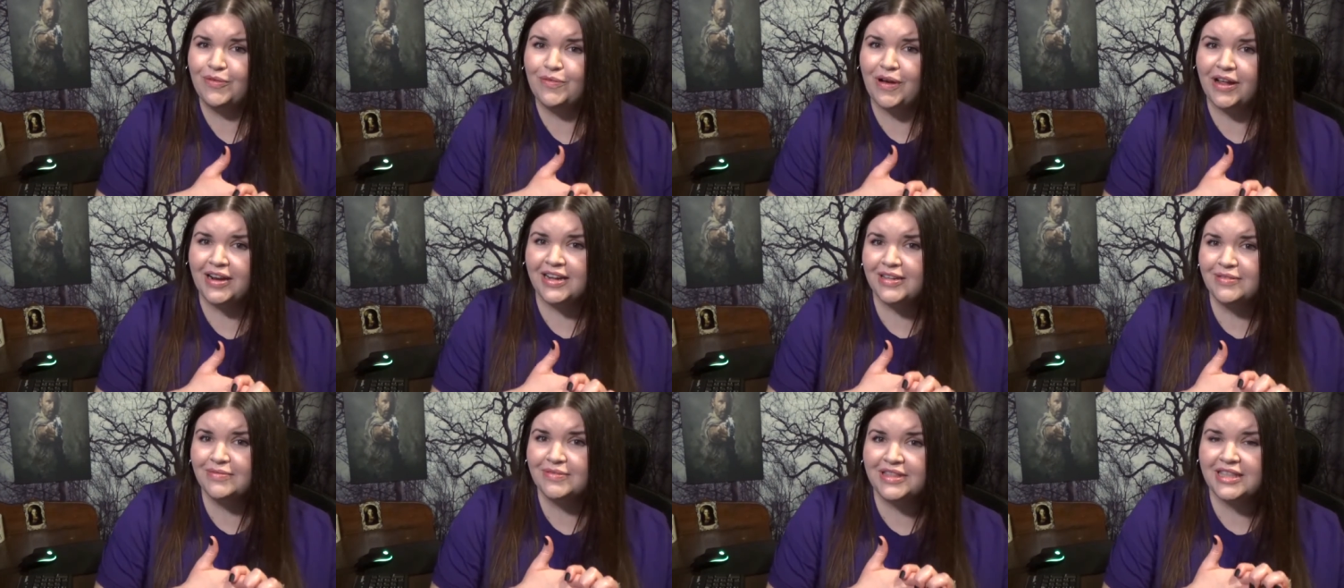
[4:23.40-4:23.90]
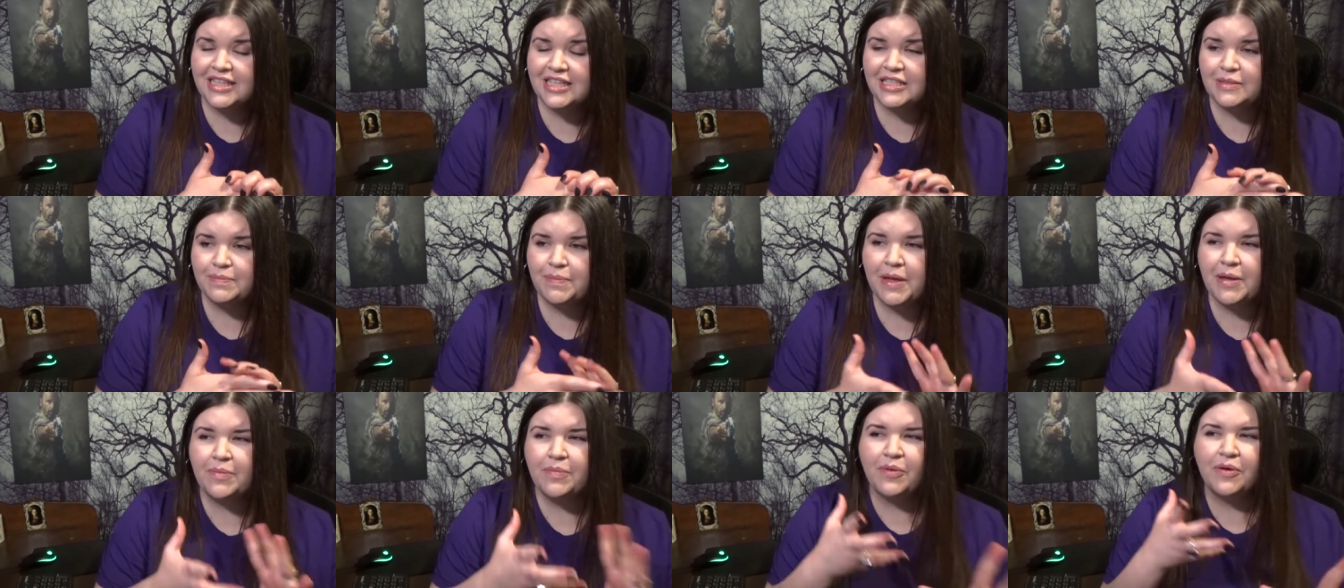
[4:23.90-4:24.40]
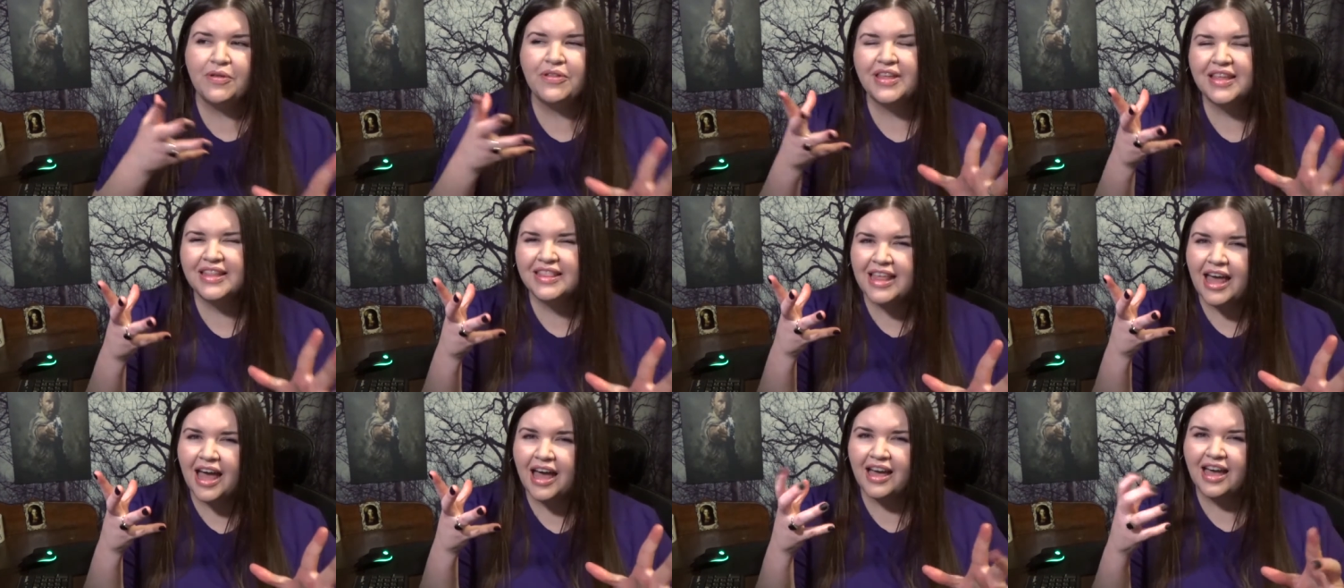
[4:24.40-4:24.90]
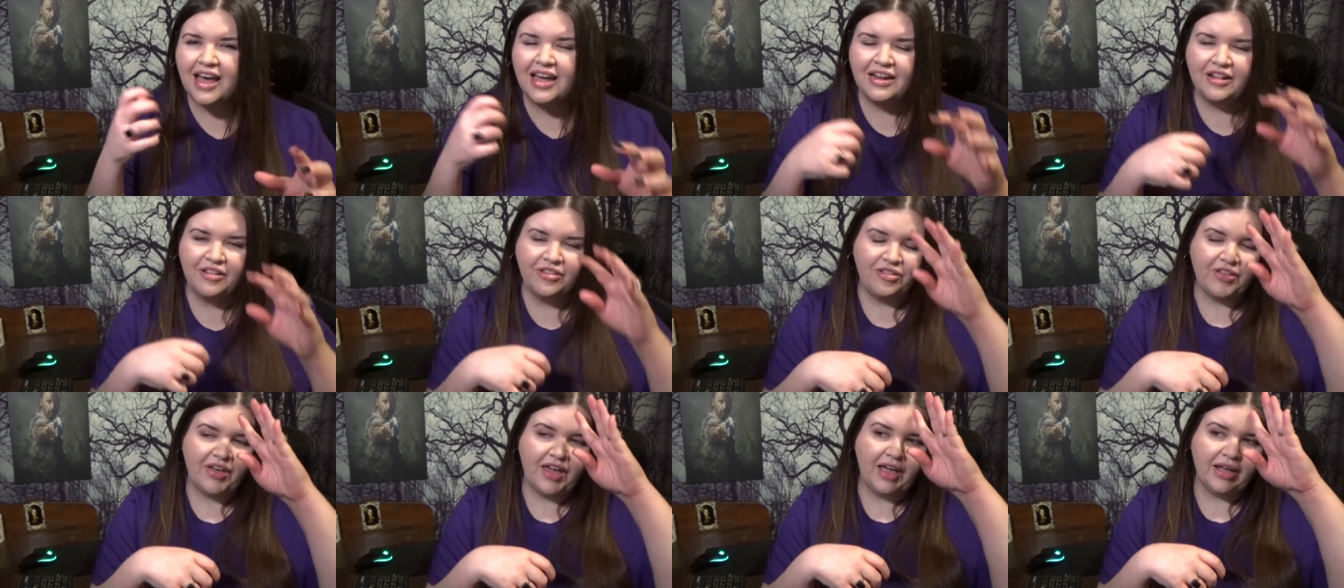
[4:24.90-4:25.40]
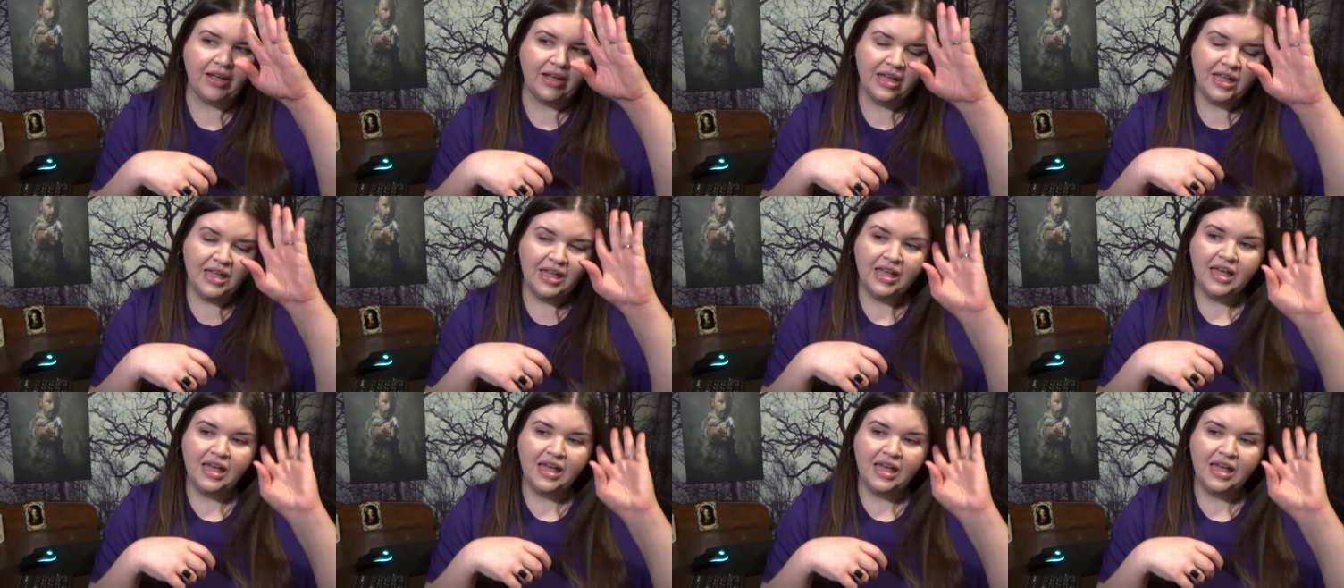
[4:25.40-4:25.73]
running with these people, like that kind of thing.